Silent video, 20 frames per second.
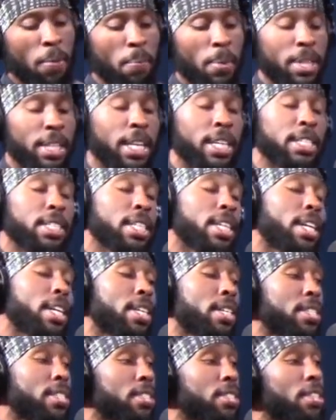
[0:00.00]
But they said
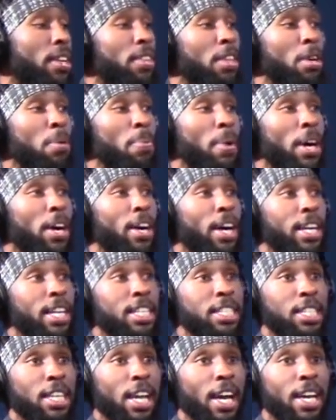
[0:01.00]
something about, I
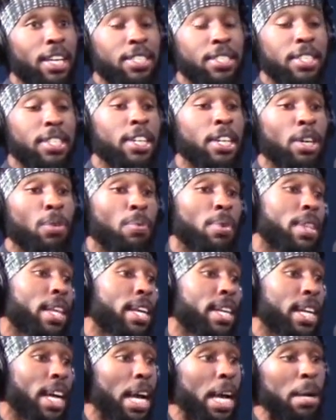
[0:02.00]
guess, last year when they
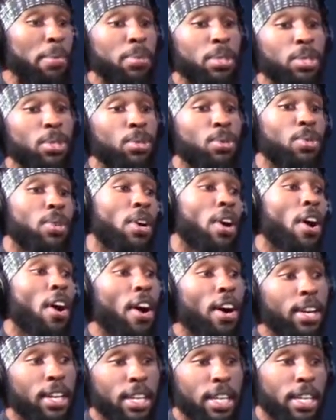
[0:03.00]
came to
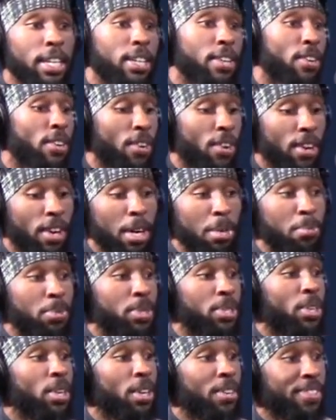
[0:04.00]
audit or
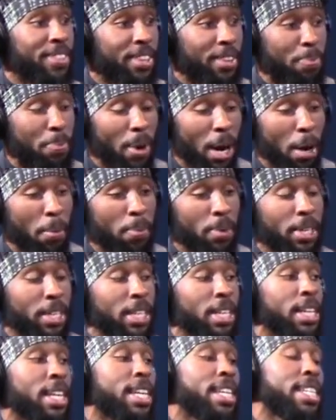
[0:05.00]
observe the property,
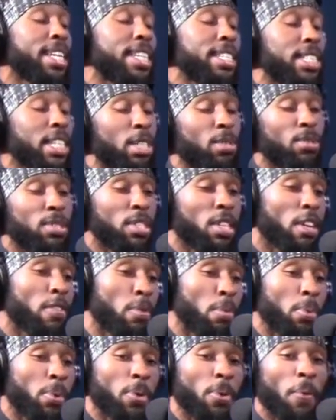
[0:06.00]
they said it was
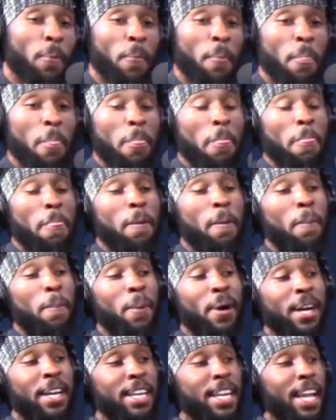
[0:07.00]
livable.
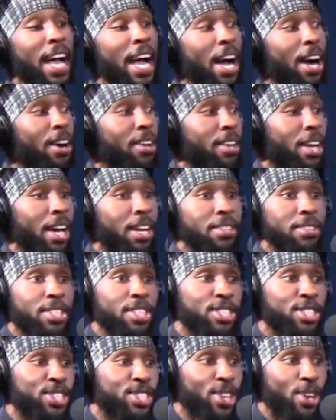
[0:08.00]
But now, like,
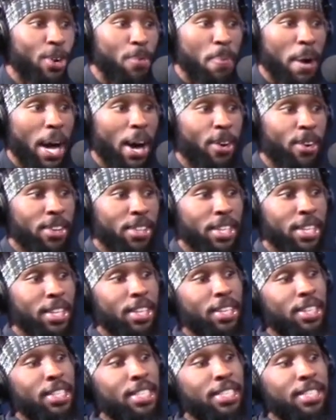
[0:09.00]
there's no power there.
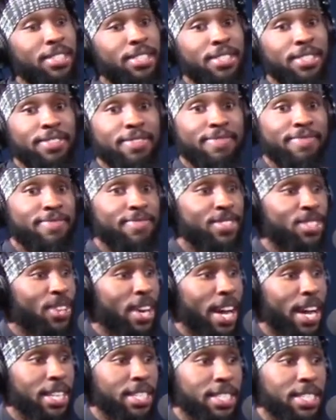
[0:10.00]
It's
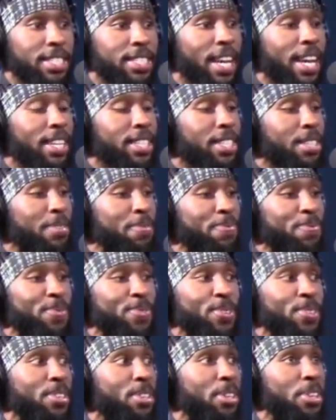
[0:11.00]
trash is stacked up
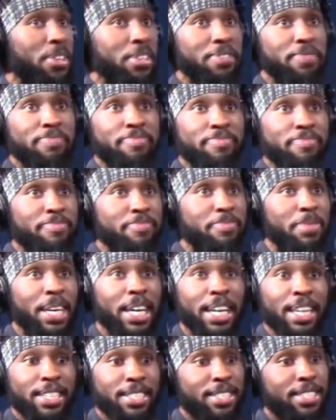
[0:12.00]
for
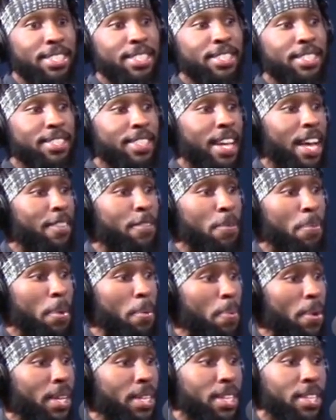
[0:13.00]
months. They haven't been
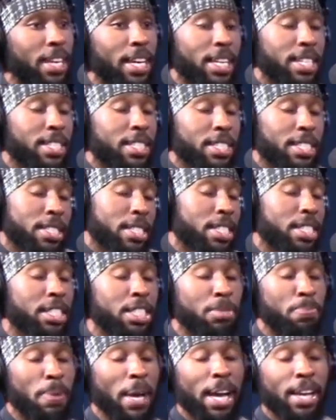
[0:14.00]
picked up. Like, it's
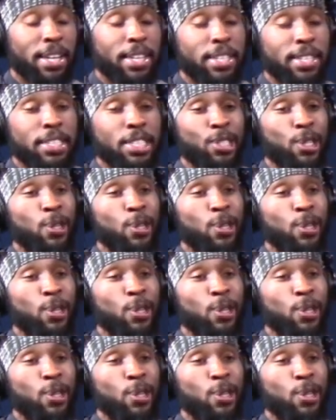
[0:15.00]
just bad there. So